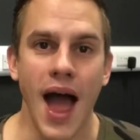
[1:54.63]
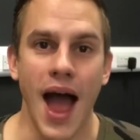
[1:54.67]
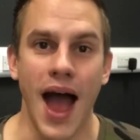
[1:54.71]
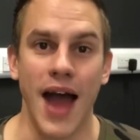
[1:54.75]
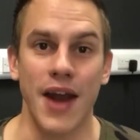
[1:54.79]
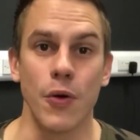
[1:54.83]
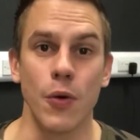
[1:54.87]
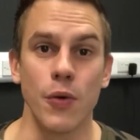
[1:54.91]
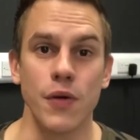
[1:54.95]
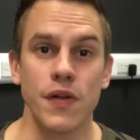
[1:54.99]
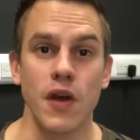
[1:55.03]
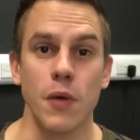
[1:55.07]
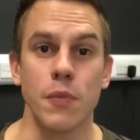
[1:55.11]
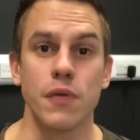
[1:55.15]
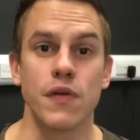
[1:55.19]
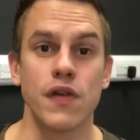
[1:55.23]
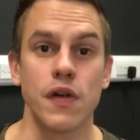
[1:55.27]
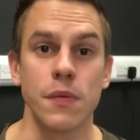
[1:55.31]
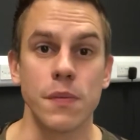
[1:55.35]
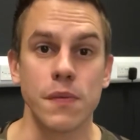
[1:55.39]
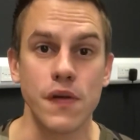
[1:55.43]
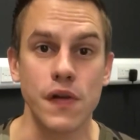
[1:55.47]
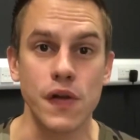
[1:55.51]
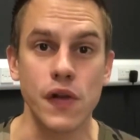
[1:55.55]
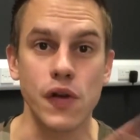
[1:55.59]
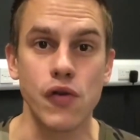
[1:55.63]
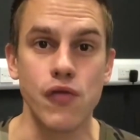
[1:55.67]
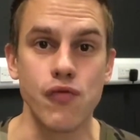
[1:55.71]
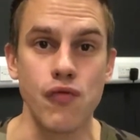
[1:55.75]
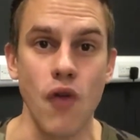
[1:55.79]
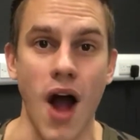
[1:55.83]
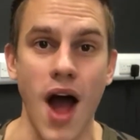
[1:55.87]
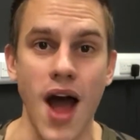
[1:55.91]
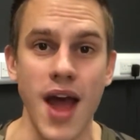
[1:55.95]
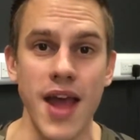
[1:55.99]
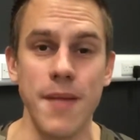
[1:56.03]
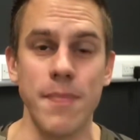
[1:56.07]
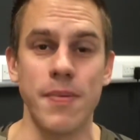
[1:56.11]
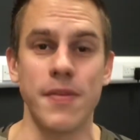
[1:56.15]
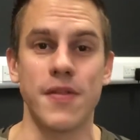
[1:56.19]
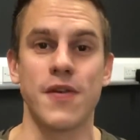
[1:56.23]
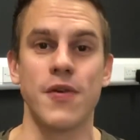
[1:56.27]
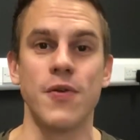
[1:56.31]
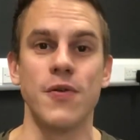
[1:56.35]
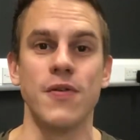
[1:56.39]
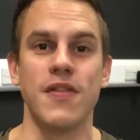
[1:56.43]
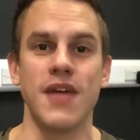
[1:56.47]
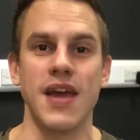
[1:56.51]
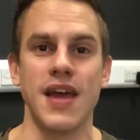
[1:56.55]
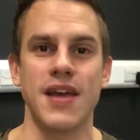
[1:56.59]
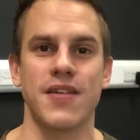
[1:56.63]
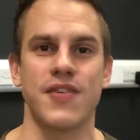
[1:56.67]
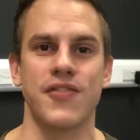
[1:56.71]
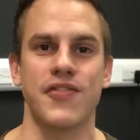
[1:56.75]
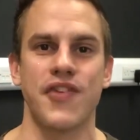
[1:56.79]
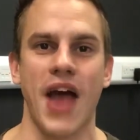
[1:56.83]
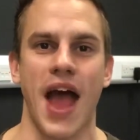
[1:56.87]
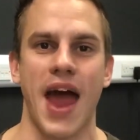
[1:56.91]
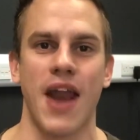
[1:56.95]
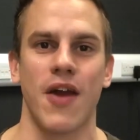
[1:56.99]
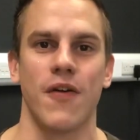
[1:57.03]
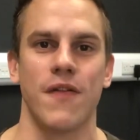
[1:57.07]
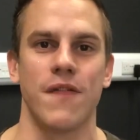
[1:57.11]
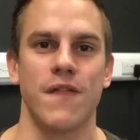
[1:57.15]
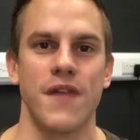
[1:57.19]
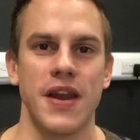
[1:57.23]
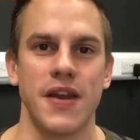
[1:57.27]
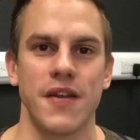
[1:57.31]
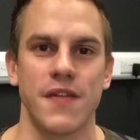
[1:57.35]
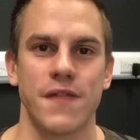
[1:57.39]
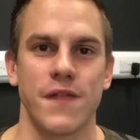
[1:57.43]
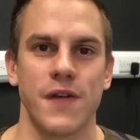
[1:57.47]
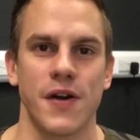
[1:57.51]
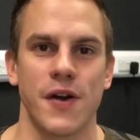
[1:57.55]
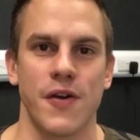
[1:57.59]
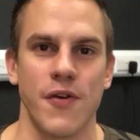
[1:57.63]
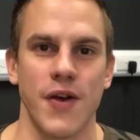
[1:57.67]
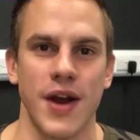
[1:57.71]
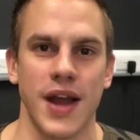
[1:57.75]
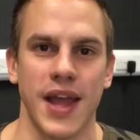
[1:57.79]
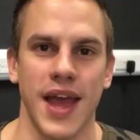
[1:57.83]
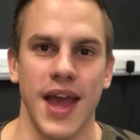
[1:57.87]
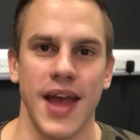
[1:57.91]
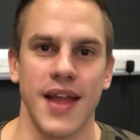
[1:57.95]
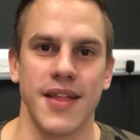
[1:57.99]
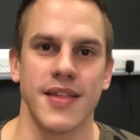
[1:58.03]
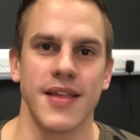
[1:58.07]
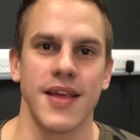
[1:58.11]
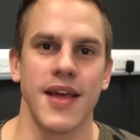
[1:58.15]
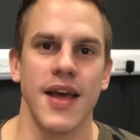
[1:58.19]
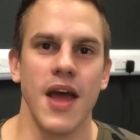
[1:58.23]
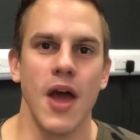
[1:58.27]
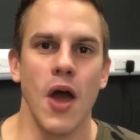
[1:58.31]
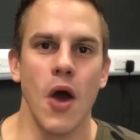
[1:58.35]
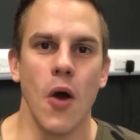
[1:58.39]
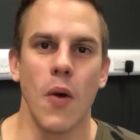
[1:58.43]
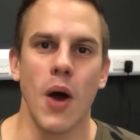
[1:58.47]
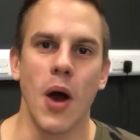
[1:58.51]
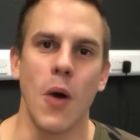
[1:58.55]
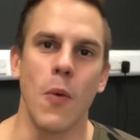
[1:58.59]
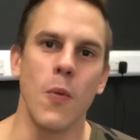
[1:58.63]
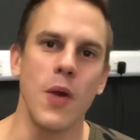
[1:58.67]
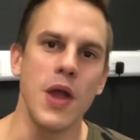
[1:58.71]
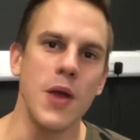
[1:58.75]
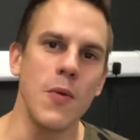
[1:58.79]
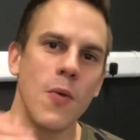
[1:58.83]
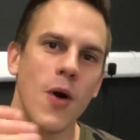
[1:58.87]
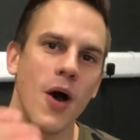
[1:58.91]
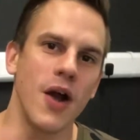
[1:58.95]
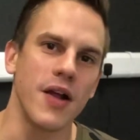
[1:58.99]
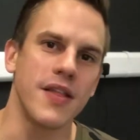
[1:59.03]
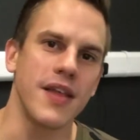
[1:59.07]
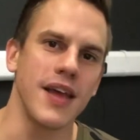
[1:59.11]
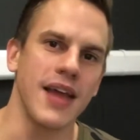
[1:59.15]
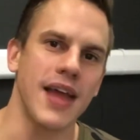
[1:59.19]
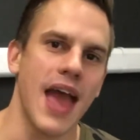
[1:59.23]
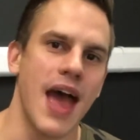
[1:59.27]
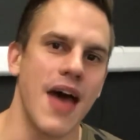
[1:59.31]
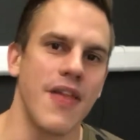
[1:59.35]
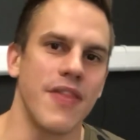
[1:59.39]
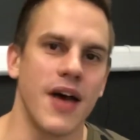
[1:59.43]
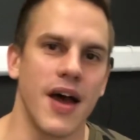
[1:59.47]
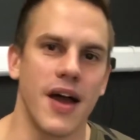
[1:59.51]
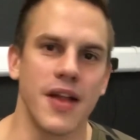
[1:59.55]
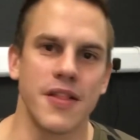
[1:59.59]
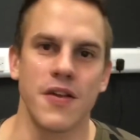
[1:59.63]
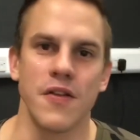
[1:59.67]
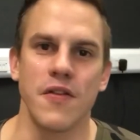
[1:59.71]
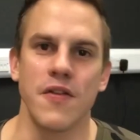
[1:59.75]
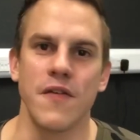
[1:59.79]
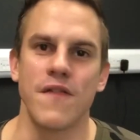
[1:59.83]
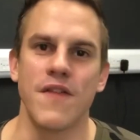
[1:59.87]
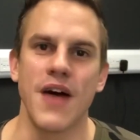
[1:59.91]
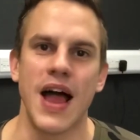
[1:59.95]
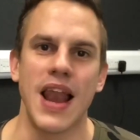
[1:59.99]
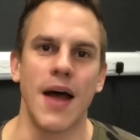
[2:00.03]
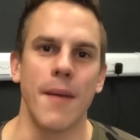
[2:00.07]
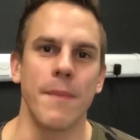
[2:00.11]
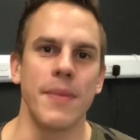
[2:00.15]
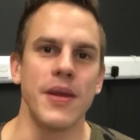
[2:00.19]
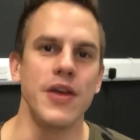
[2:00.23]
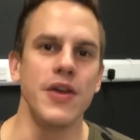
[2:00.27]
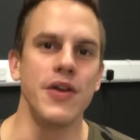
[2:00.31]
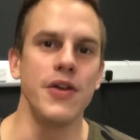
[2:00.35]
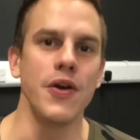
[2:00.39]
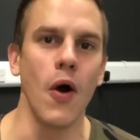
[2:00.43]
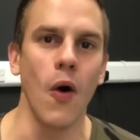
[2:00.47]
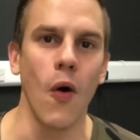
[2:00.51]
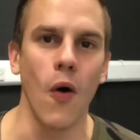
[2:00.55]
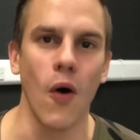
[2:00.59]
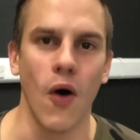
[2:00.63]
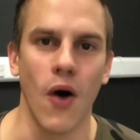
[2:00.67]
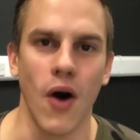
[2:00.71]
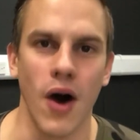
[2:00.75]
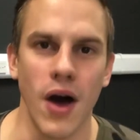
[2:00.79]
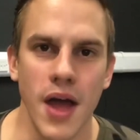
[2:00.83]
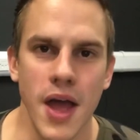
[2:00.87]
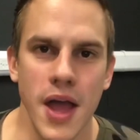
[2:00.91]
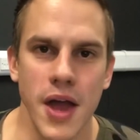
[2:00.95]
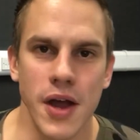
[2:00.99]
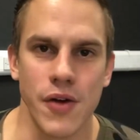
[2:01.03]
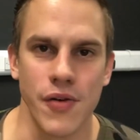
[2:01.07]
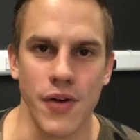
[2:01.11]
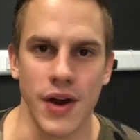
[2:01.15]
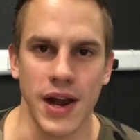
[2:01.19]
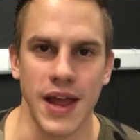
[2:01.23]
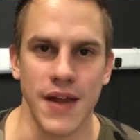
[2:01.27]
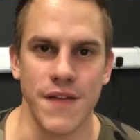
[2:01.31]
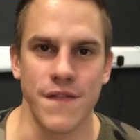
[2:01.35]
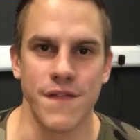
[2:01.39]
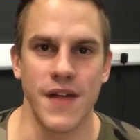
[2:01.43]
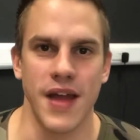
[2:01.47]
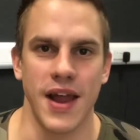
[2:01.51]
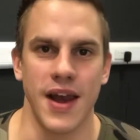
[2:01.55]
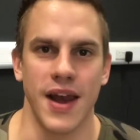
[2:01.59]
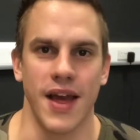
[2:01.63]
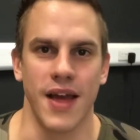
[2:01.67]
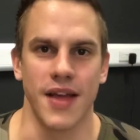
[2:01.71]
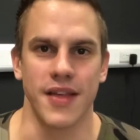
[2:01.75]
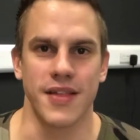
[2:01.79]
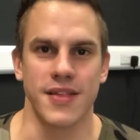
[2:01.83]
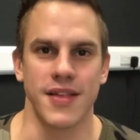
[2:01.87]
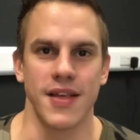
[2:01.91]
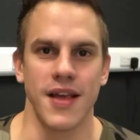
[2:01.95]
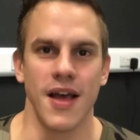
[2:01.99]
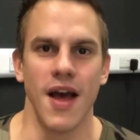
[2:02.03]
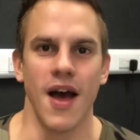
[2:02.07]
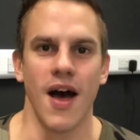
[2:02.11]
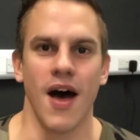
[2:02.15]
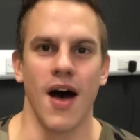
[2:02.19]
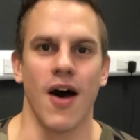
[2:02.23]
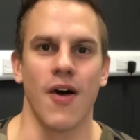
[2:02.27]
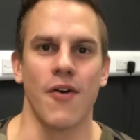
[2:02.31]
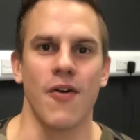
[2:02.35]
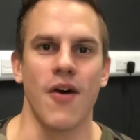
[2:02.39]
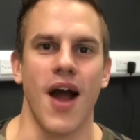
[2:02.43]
And also subscribe to this channel, Fitness for Cricket, where we work together to develop your cricket fitness. All